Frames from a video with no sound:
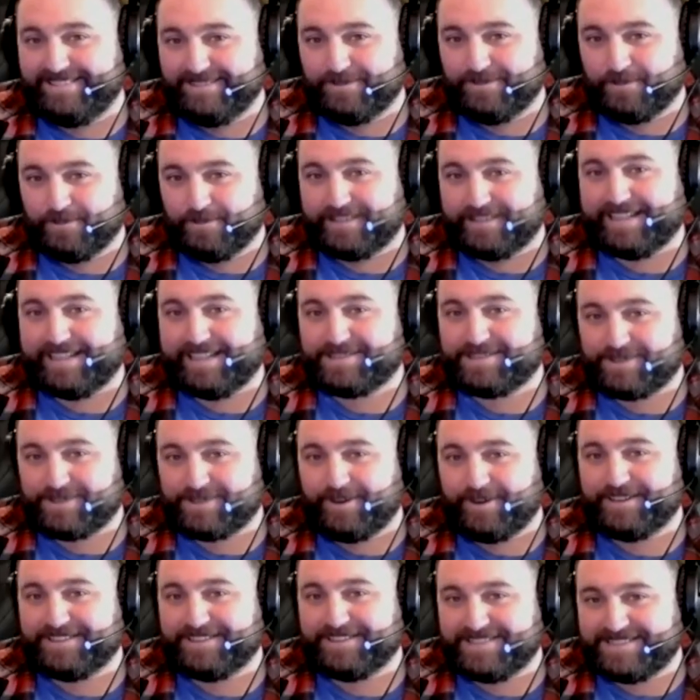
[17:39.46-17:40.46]
when they
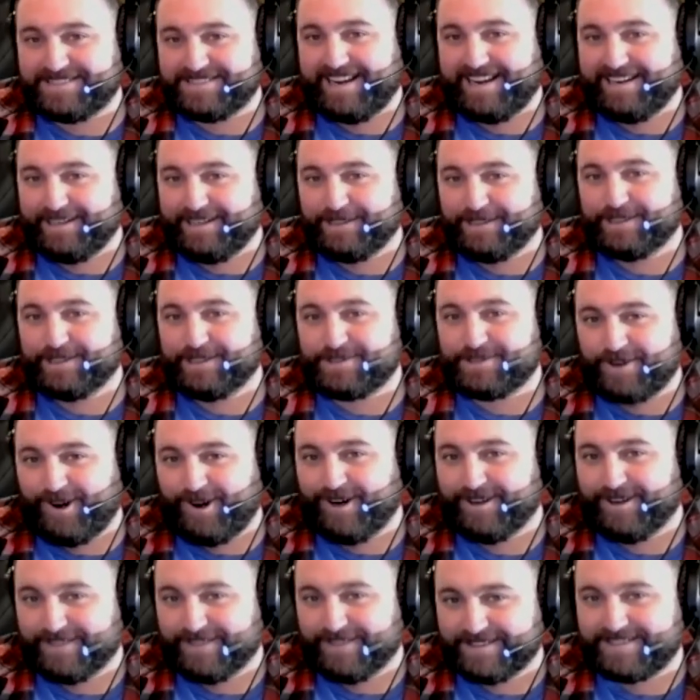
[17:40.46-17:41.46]
started designing this
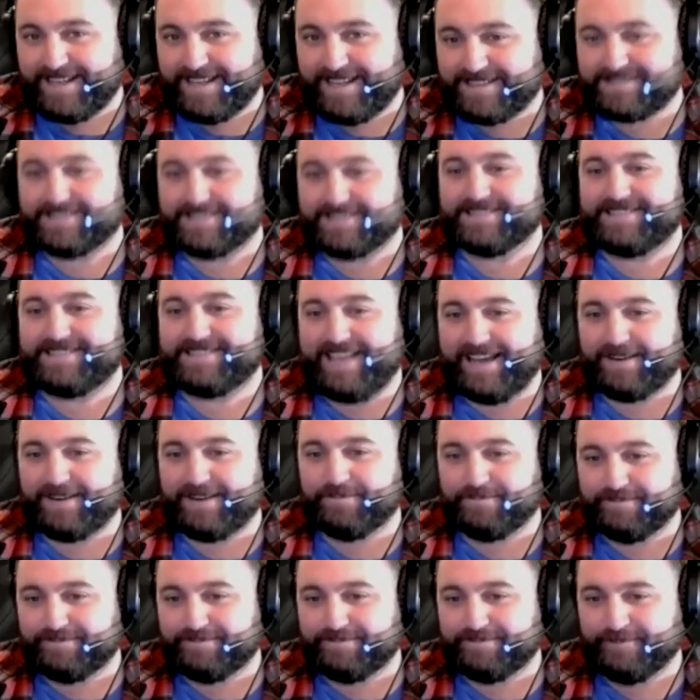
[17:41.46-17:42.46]
car, the Teslas had
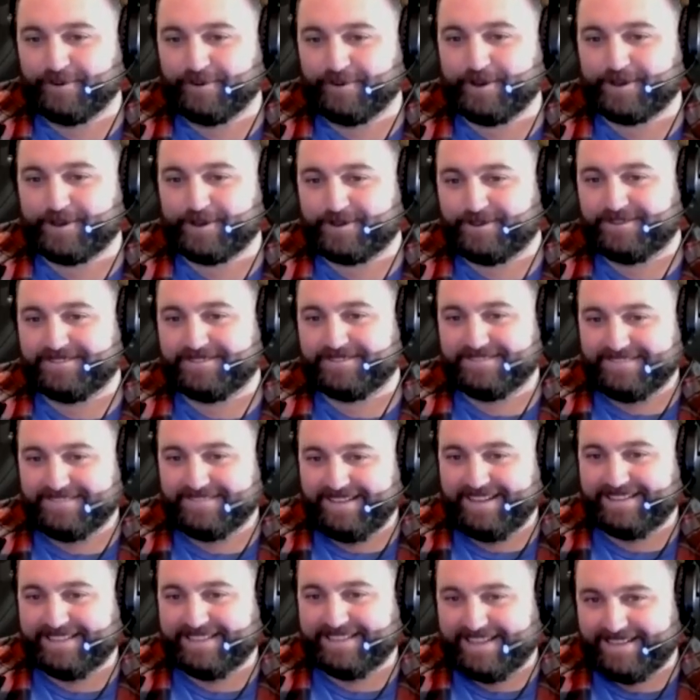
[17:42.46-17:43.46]
them vertical,
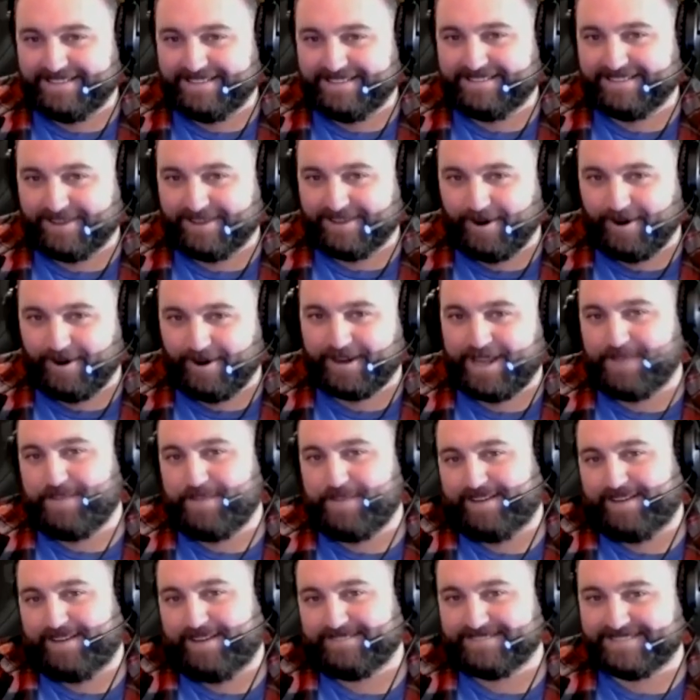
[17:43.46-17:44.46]
and then the car came
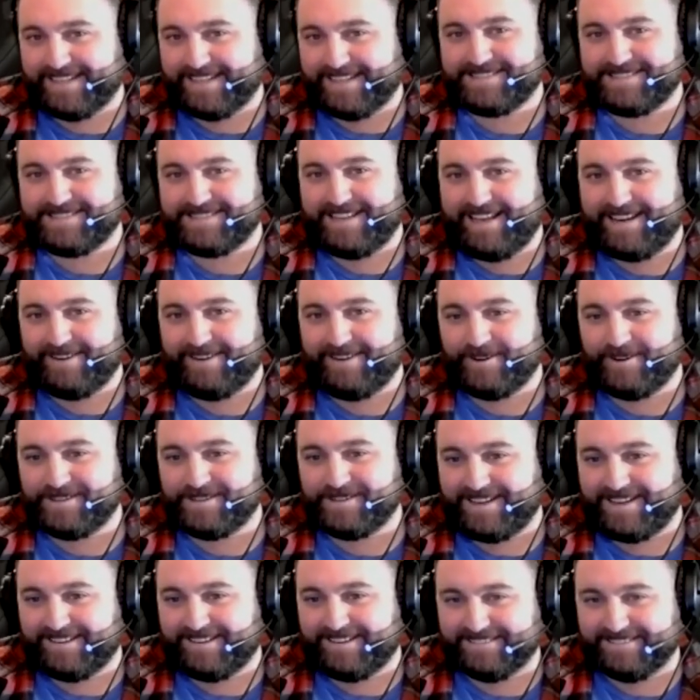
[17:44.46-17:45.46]
out and Tesla had it
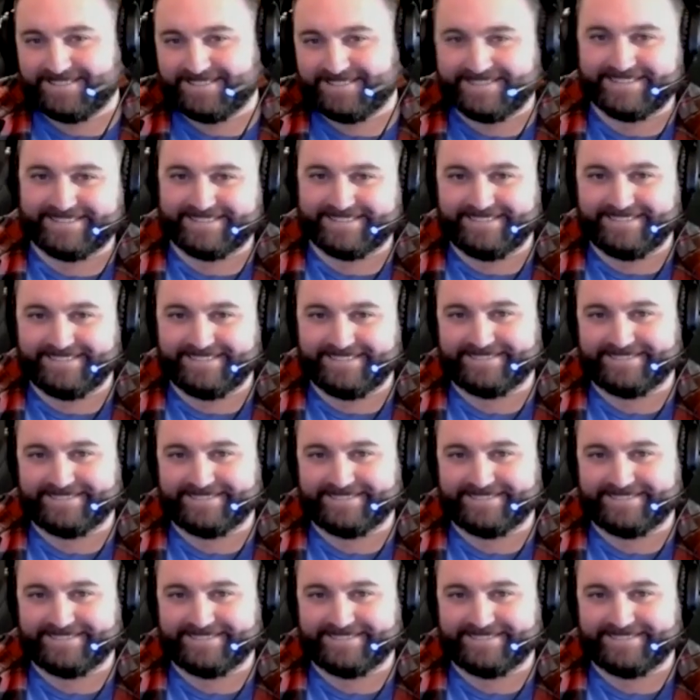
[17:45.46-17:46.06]
horizontal. We're like, oh